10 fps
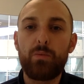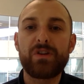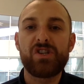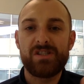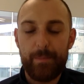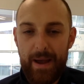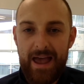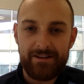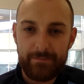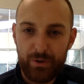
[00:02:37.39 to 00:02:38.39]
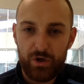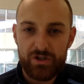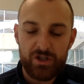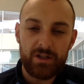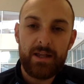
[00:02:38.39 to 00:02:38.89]
which is the parent
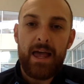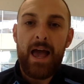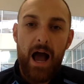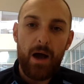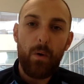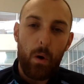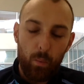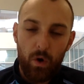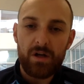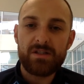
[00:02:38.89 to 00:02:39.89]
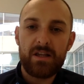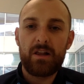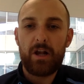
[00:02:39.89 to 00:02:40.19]
portal, on what